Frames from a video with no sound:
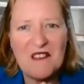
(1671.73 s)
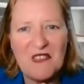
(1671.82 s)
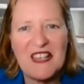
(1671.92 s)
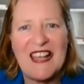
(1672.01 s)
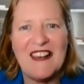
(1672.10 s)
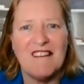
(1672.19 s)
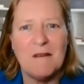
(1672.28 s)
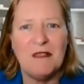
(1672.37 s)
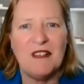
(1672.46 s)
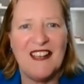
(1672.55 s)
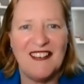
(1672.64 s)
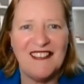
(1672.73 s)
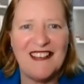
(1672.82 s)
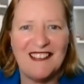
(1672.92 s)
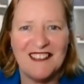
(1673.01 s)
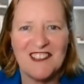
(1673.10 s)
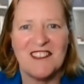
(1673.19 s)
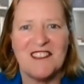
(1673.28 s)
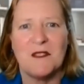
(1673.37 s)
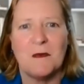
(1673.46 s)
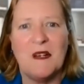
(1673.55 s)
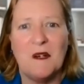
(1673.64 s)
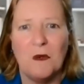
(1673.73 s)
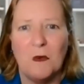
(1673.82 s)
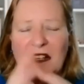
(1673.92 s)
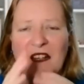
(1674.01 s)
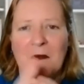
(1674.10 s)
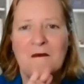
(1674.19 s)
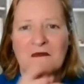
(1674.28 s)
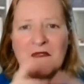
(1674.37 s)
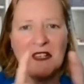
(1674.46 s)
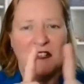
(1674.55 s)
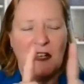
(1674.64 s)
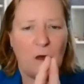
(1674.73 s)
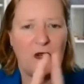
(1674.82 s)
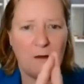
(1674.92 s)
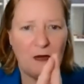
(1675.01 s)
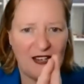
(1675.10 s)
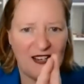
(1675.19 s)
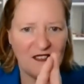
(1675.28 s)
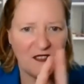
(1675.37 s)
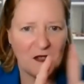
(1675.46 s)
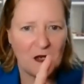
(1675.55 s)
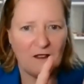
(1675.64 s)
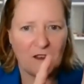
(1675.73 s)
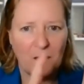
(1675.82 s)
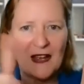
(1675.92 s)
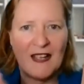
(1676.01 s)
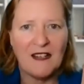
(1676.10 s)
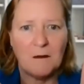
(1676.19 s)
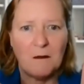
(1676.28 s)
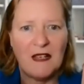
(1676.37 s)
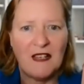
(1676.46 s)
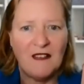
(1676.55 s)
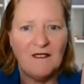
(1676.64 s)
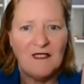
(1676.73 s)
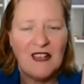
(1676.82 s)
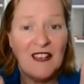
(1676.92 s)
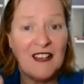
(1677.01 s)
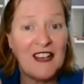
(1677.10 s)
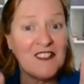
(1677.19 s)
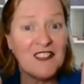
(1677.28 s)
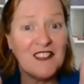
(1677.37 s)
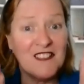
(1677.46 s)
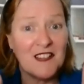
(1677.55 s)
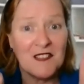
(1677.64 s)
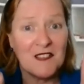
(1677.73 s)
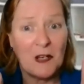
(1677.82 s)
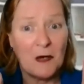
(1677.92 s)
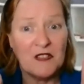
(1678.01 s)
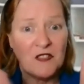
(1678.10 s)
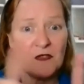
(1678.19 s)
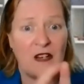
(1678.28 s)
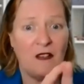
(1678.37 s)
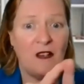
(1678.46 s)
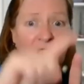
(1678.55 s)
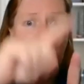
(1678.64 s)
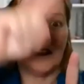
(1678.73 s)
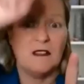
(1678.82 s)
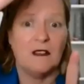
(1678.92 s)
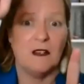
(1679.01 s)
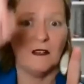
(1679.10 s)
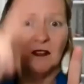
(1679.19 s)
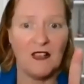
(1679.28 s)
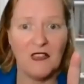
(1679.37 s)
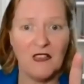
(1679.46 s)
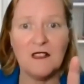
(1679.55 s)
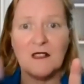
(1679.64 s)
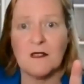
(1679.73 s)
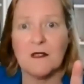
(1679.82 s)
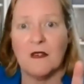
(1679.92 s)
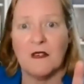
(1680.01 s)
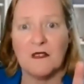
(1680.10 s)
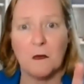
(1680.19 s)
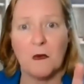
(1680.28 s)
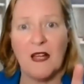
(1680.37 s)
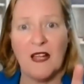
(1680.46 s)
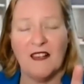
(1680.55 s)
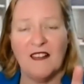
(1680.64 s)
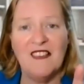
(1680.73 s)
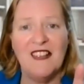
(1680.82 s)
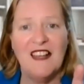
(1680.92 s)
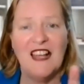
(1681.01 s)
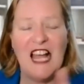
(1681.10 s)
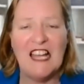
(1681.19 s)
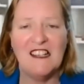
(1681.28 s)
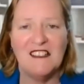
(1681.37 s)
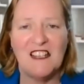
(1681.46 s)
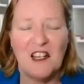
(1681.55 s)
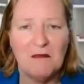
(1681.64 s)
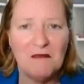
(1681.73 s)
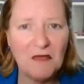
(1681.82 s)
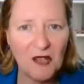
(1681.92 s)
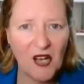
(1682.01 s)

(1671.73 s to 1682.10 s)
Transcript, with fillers: me of the aeroplane analogy as well, where you know, when a plane's going from A to B, it actually yeah. doesn't go in a straight line. It can go like this on its way. And um,